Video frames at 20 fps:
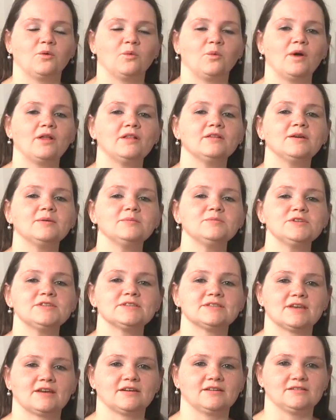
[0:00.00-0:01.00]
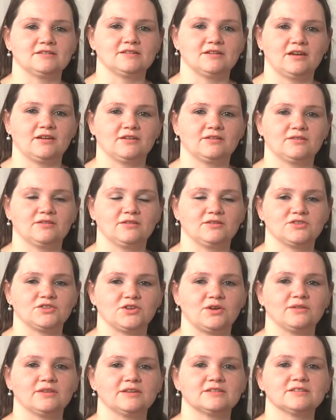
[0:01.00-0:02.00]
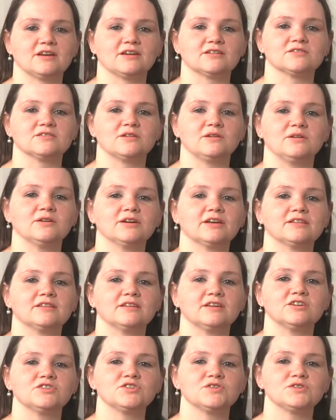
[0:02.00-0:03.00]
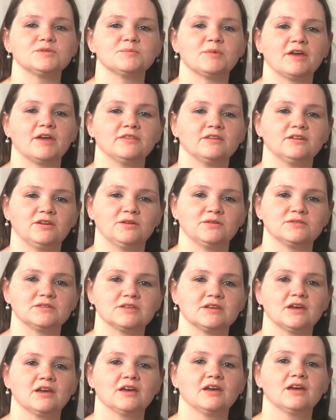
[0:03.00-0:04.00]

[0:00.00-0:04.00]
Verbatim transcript: Welcome to Second Take, the show that takes a look at the issues behind the news.